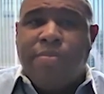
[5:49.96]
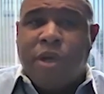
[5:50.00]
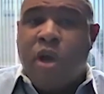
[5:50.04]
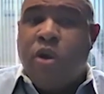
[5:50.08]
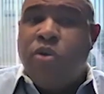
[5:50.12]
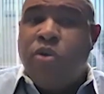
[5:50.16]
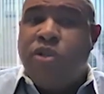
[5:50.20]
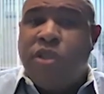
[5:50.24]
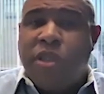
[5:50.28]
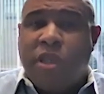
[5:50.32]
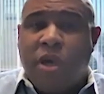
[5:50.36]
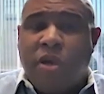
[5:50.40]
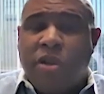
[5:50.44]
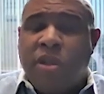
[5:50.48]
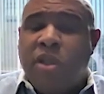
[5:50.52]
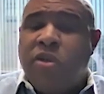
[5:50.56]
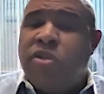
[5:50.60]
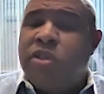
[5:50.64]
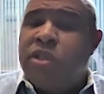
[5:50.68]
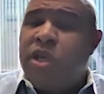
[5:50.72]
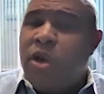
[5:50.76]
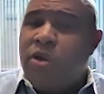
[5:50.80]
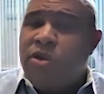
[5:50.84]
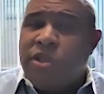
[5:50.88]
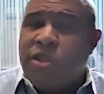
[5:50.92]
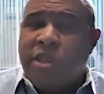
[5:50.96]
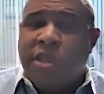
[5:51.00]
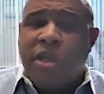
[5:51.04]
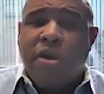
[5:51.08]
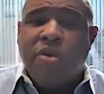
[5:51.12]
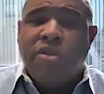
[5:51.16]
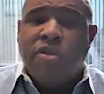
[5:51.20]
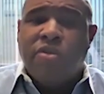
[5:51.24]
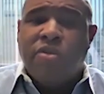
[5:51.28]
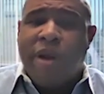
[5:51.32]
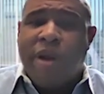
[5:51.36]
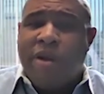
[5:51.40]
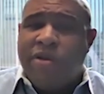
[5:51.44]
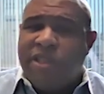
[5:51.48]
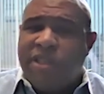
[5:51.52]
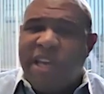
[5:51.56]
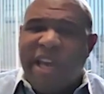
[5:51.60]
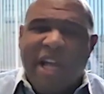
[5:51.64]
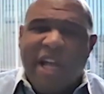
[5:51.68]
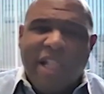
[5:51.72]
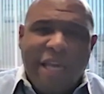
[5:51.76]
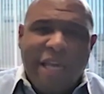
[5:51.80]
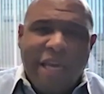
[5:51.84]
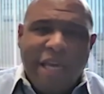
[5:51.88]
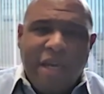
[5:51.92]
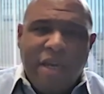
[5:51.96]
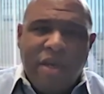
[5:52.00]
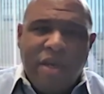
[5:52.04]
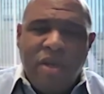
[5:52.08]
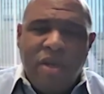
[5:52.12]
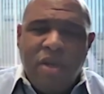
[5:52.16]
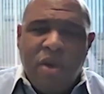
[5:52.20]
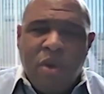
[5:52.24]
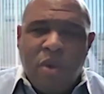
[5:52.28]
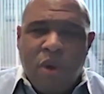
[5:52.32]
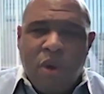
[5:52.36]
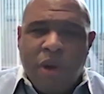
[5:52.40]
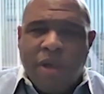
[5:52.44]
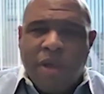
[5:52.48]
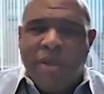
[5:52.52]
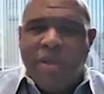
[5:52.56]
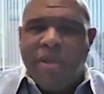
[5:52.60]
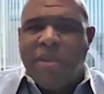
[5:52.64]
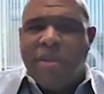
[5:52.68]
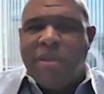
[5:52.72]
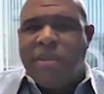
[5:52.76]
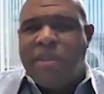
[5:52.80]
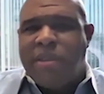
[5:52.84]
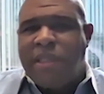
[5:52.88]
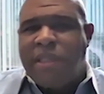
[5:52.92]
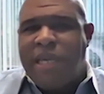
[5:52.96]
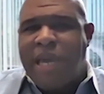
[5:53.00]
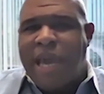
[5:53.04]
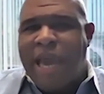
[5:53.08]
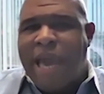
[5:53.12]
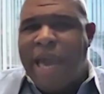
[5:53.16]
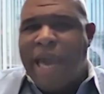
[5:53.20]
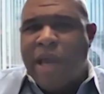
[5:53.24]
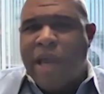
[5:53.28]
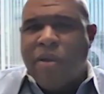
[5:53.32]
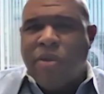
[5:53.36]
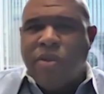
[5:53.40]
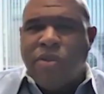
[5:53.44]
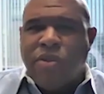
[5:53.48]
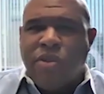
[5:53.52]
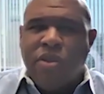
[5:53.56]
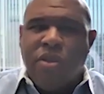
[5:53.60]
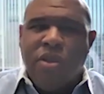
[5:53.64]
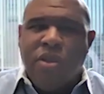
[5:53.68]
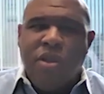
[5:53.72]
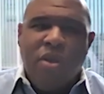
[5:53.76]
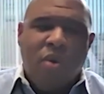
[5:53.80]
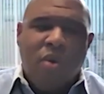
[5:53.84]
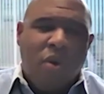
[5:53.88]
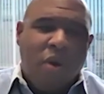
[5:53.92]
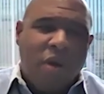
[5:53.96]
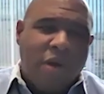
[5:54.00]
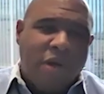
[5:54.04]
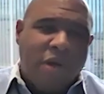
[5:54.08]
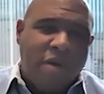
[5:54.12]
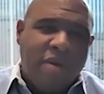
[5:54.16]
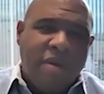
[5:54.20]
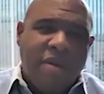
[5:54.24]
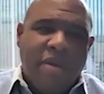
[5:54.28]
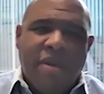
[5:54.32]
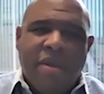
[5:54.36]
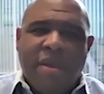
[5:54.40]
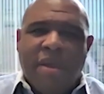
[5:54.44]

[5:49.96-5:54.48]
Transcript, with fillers: coast to coast, those coast to coast routes, LA to New York, Seattle to New York,